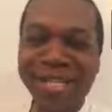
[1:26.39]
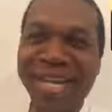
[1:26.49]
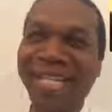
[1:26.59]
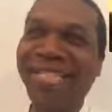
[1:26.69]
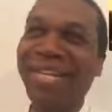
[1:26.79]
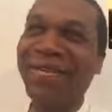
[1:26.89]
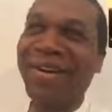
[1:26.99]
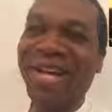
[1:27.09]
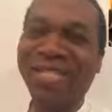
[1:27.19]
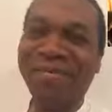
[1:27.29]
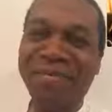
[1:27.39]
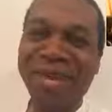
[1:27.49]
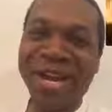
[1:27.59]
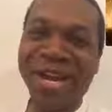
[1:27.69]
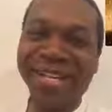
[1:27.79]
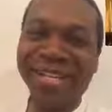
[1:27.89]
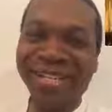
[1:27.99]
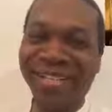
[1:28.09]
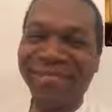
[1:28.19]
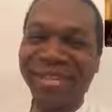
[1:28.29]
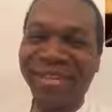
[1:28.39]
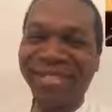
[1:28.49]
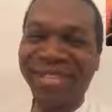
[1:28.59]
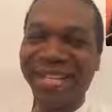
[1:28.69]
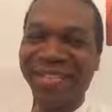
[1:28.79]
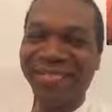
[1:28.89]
base KT, where you my brother? Big up yourself.